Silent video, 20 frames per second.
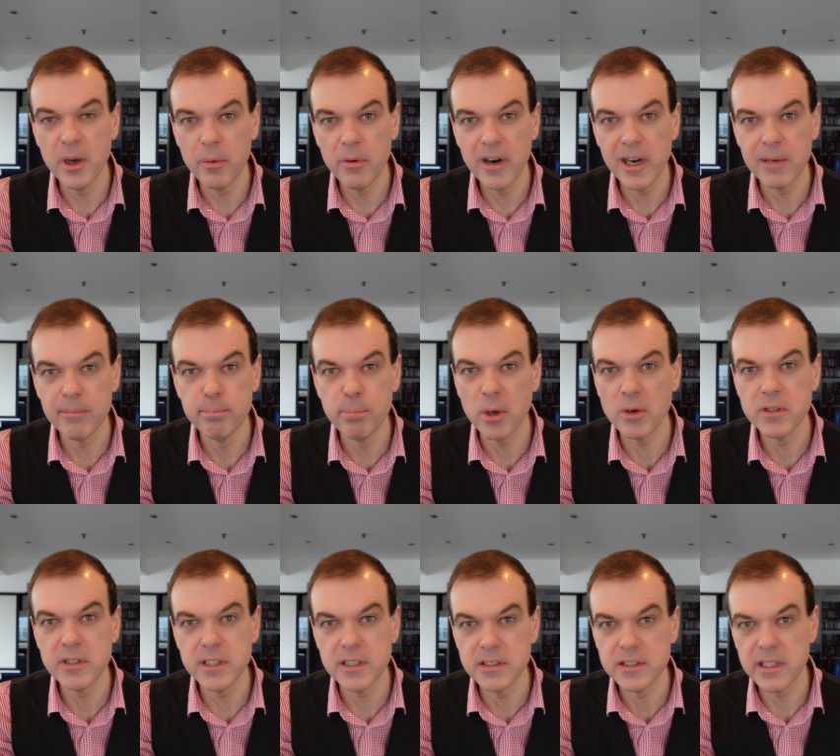not wearing
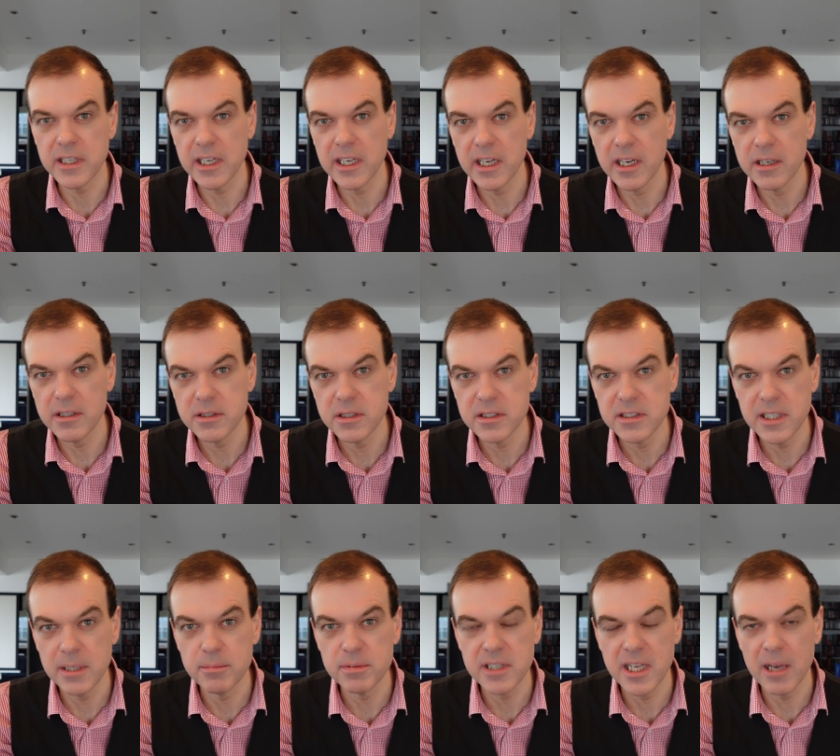bondage gear, which just
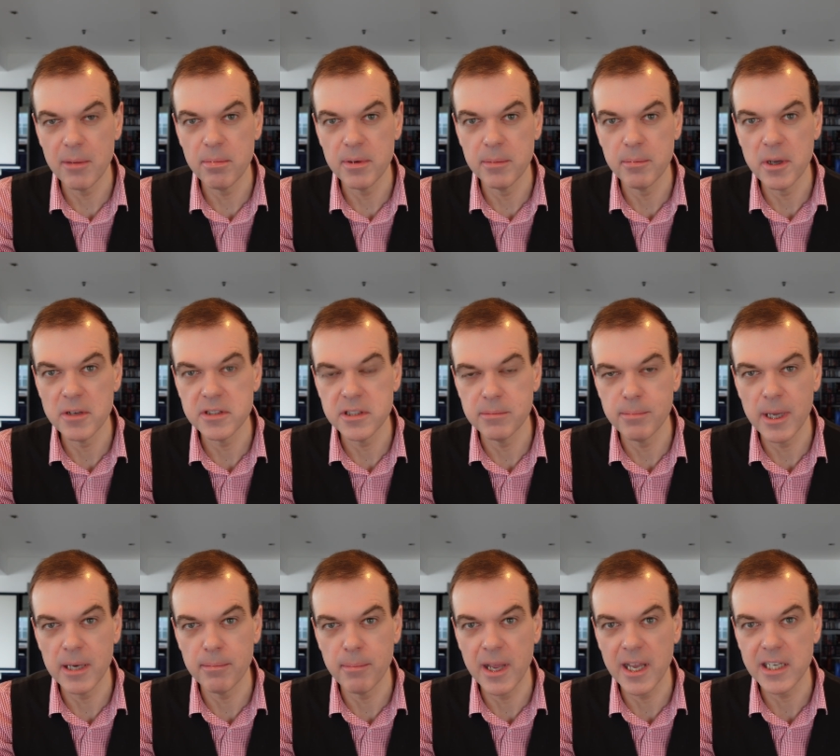seems to happen most of the
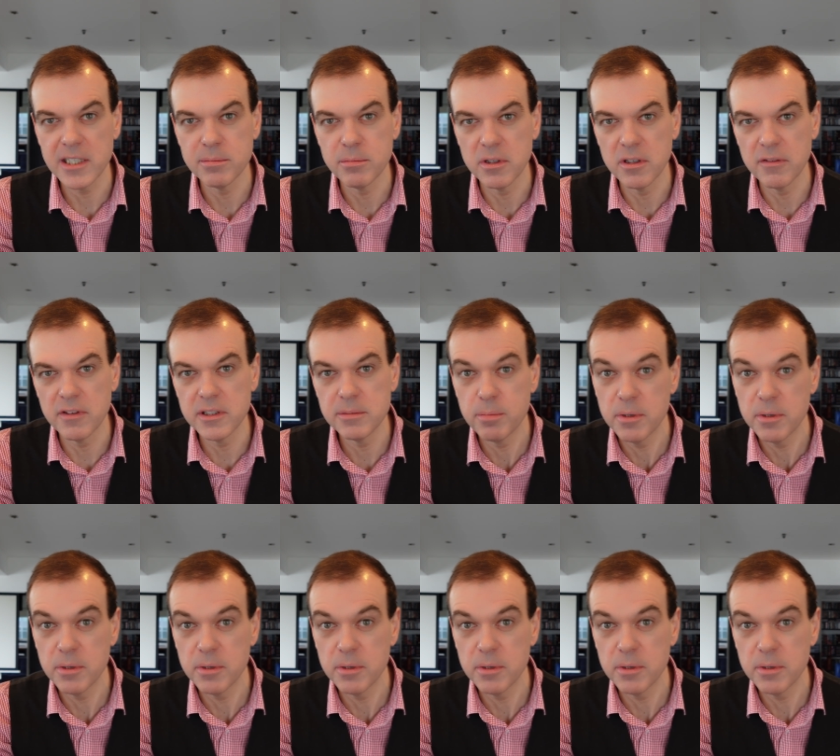Mad Max movies.